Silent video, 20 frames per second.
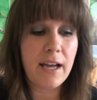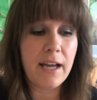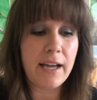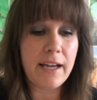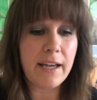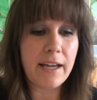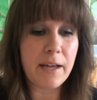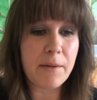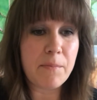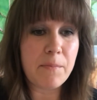
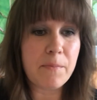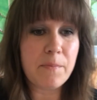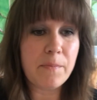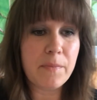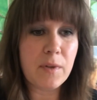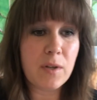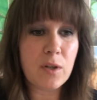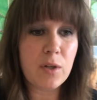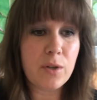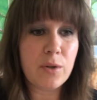
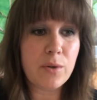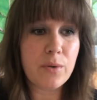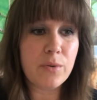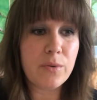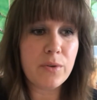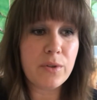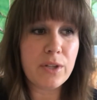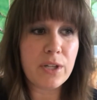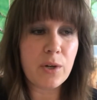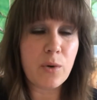
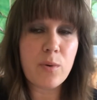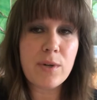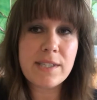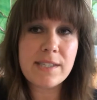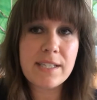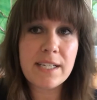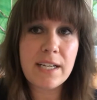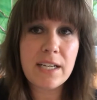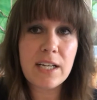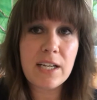The
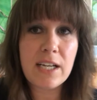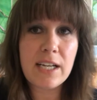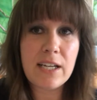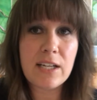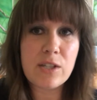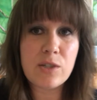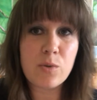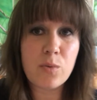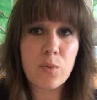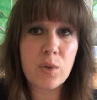Quizlet
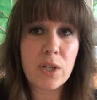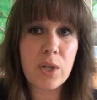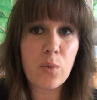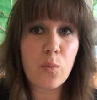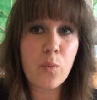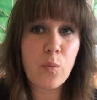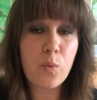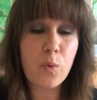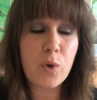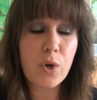is really
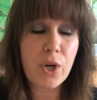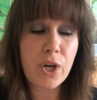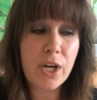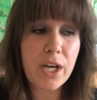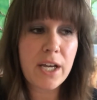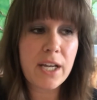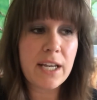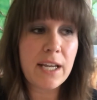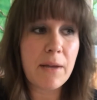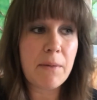
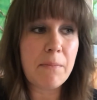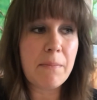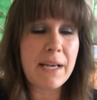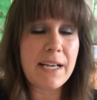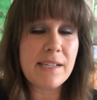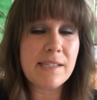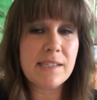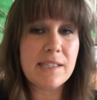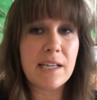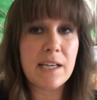good. It
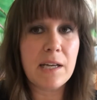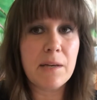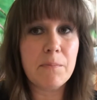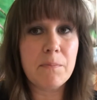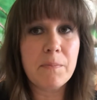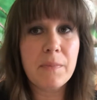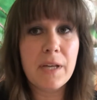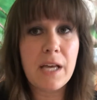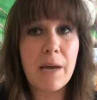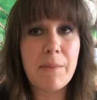makes
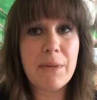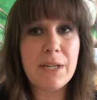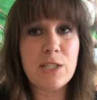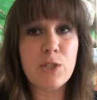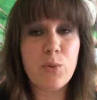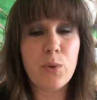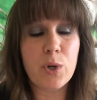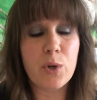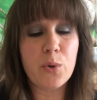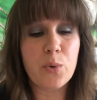them come
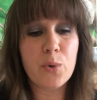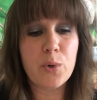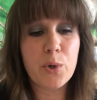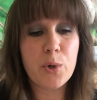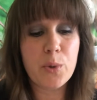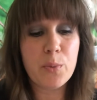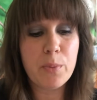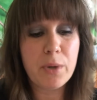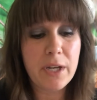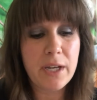into a
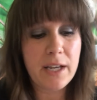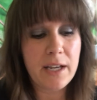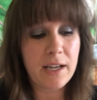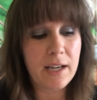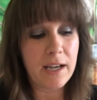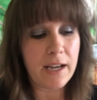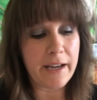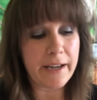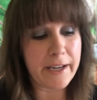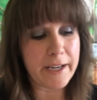group
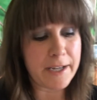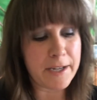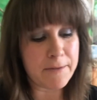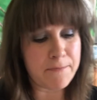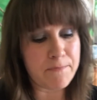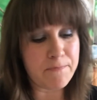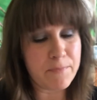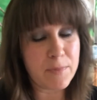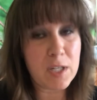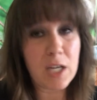
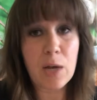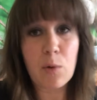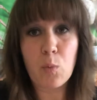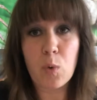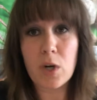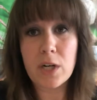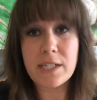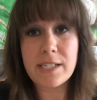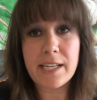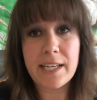and
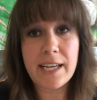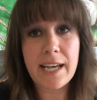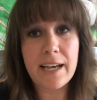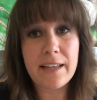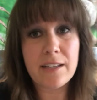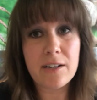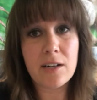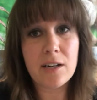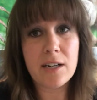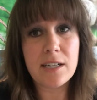work
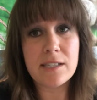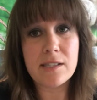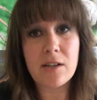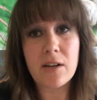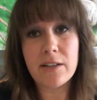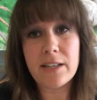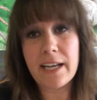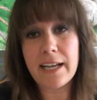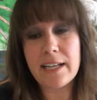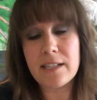together, because
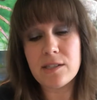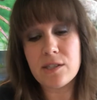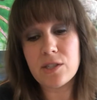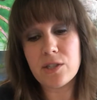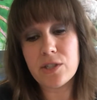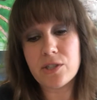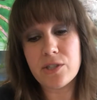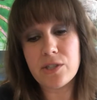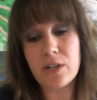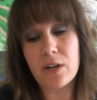all the
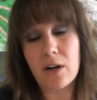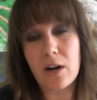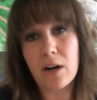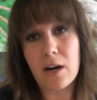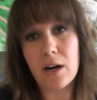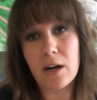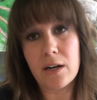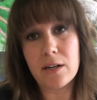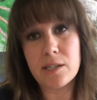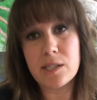answers
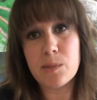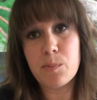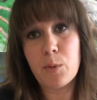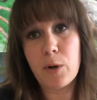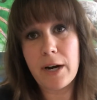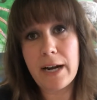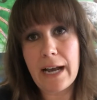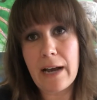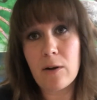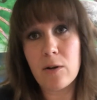are
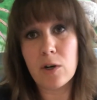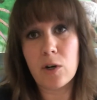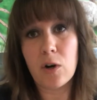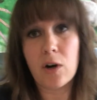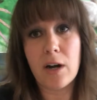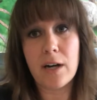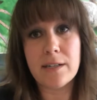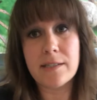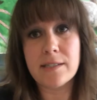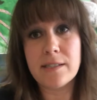spread out
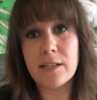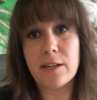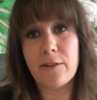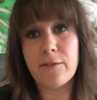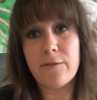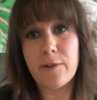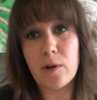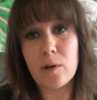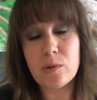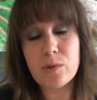across
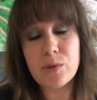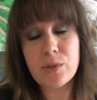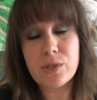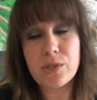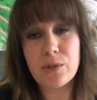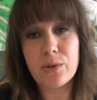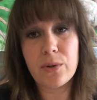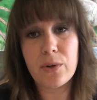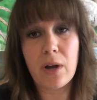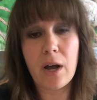their
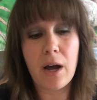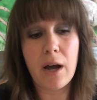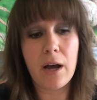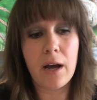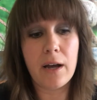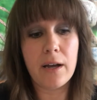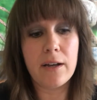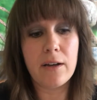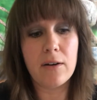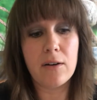phones, so
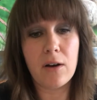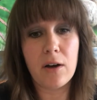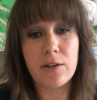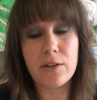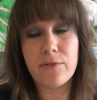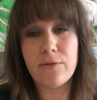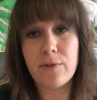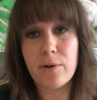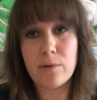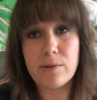not
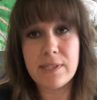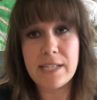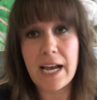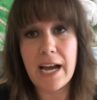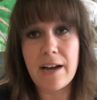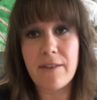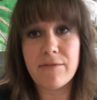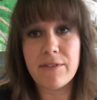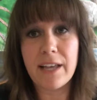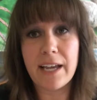all the phones
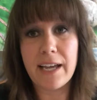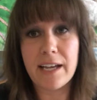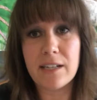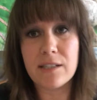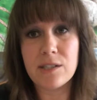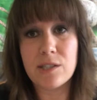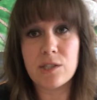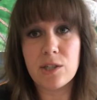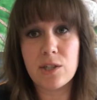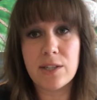have the
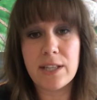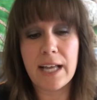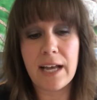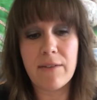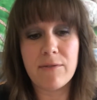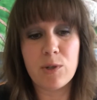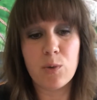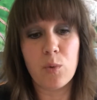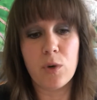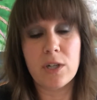answer, and they
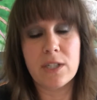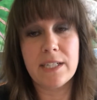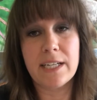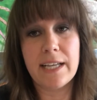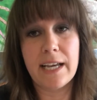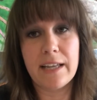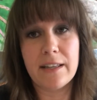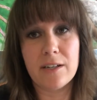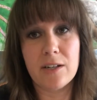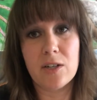have to work
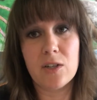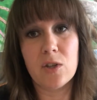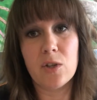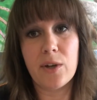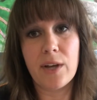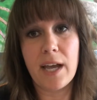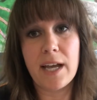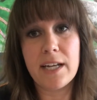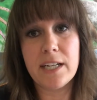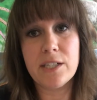together and
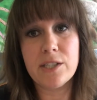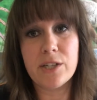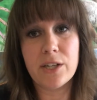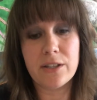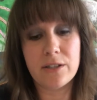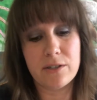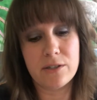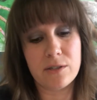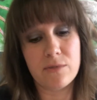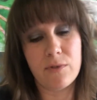look at each
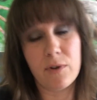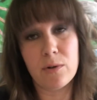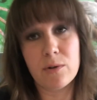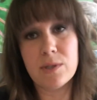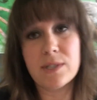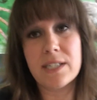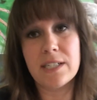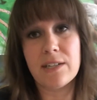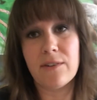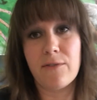other's
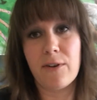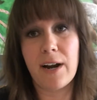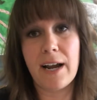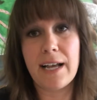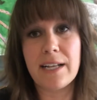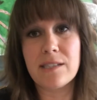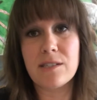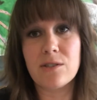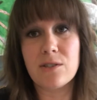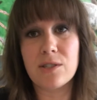phones and
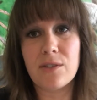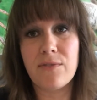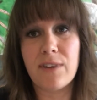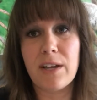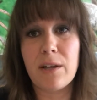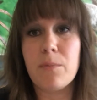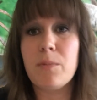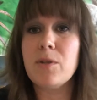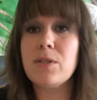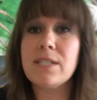different answers
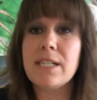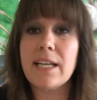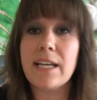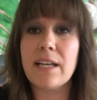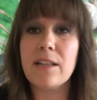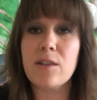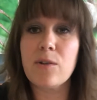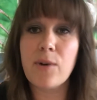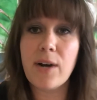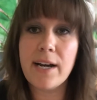available to
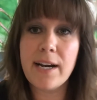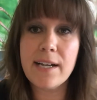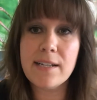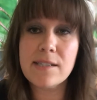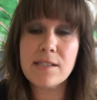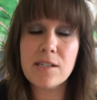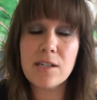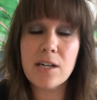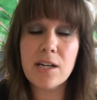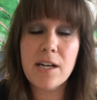get the right
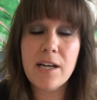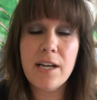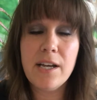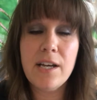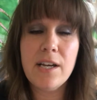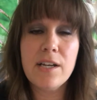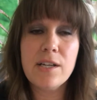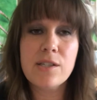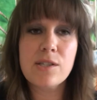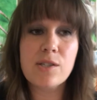answer.
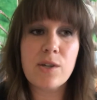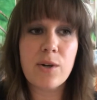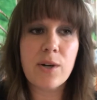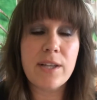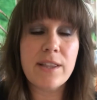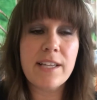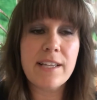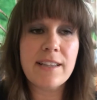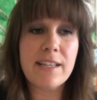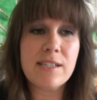So
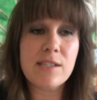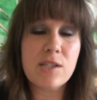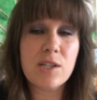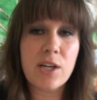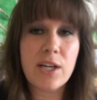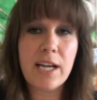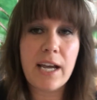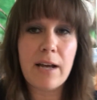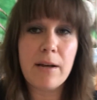I think that's good.